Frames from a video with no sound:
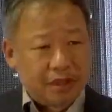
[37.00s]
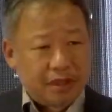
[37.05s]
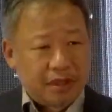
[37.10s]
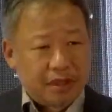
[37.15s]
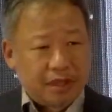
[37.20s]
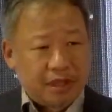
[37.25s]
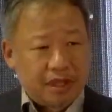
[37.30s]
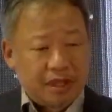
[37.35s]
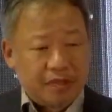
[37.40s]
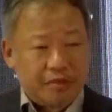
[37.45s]

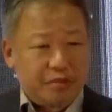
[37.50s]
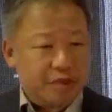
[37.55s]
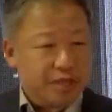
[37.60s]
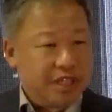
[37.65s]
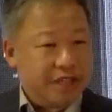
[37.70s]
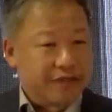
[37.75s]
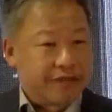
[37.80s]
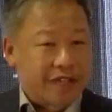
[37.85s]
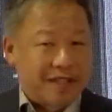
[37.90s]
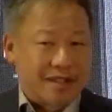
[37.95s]
a
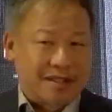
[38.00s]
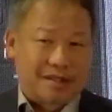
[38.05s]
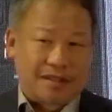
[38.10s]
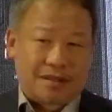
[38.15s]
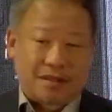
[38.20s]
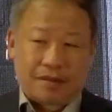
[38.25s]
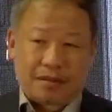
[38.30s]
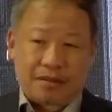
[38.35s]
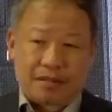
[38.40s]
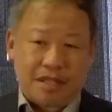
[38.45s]
brief as
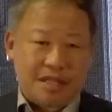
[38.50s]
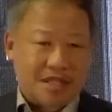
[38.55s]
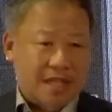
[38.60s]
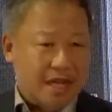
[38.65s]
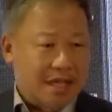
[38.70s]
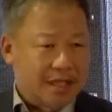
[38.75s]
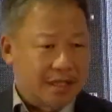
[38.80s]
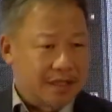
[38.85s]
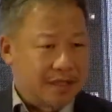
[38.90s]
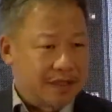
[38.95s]

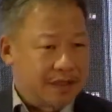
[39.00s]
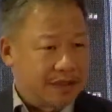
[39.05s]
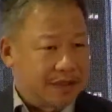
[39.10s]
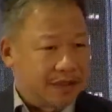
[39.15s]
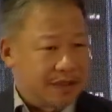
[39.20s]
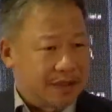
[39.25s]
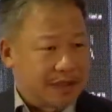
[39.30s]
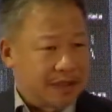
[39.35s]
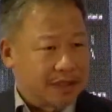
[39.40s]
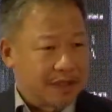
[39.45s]
designers,
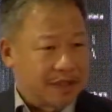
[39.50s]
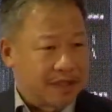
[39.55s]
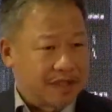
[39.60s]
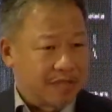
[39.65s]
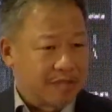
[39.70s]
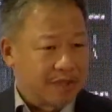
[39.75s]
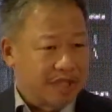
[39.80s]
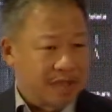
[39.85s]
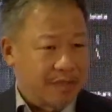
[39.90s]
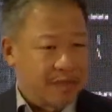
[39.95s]

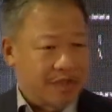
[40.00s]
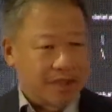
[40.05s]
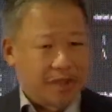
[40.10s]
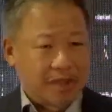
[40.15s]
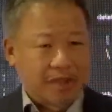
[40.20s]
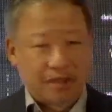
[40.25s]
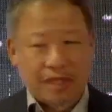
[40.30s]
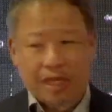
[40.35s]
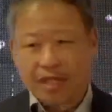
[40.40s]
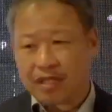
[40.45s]
sometimes,
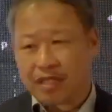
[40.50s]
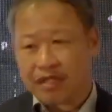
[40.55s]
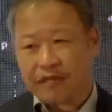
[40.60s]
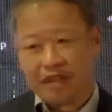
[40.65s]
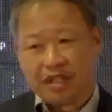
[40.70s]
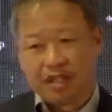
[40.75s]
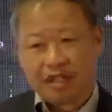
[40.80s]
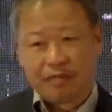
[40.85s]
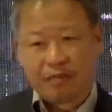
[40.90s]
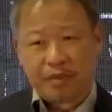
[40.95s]
as
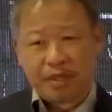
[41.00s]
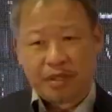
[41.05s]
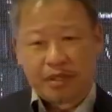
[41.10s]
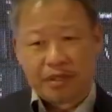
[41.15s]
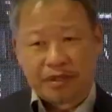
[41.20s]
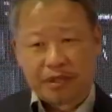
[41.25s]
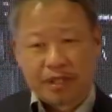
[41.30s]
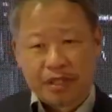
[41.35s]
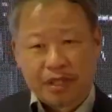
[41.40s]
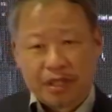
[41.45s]
developers,
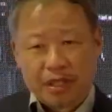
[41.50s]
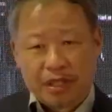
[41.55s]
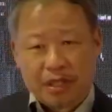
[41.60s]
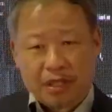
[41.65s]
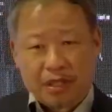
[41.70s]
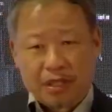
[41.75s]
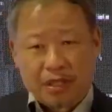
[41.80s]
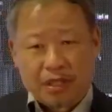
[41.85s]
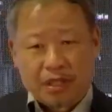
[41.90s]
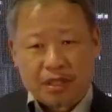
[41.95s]

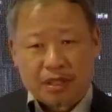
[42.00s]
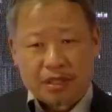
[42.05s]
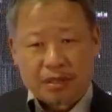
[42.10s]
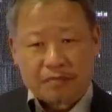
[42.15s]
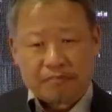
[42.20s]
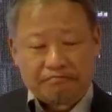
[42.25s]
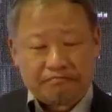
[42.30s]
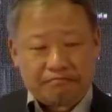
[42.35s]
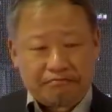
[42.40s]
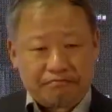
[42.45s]

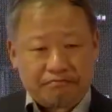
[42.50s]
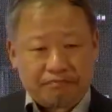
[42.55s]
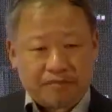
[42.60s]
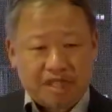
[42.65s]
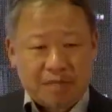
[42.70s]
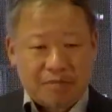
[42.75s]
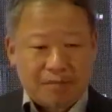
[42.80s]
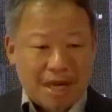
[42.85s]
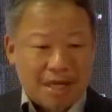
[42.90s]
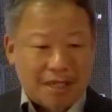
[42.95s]
the
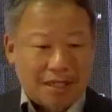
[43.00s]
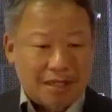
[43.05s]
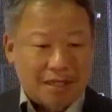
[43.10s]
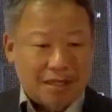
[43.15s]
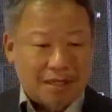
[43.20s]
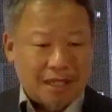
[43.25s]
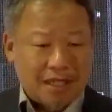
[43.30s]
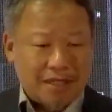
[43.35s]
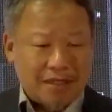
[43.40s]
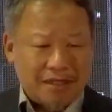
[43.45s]
market
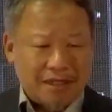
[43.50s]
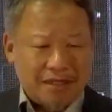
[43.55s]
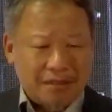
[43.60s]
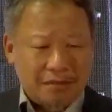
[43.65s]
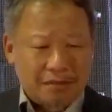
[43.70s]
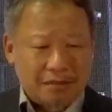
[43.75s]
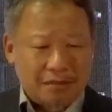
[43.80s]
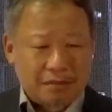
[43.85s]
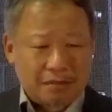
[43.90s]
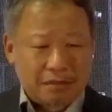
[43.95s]
kind of
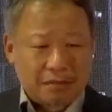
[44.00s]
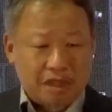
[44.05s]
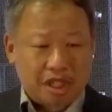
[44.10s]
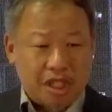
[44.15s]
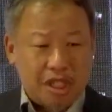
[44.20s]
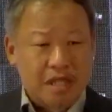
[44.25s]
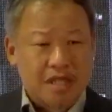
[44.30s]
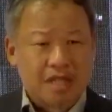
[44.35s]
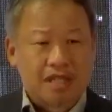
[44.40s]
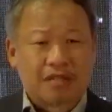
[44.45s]

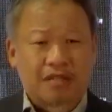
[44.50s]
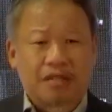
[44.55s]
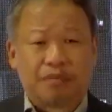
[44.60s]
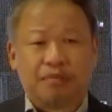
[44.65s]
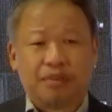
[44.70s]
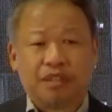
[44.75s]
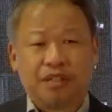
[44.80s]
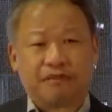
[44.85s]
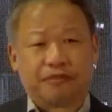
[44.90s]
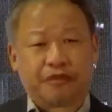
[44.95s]
churns out a
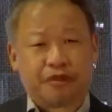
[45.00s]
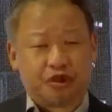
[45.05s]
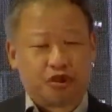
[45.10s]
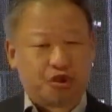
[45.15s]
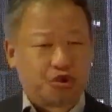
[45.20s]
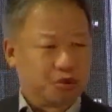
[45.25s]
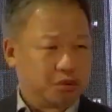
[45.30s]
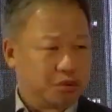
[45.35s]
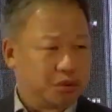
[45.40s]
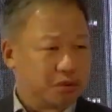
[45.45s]
brief for you,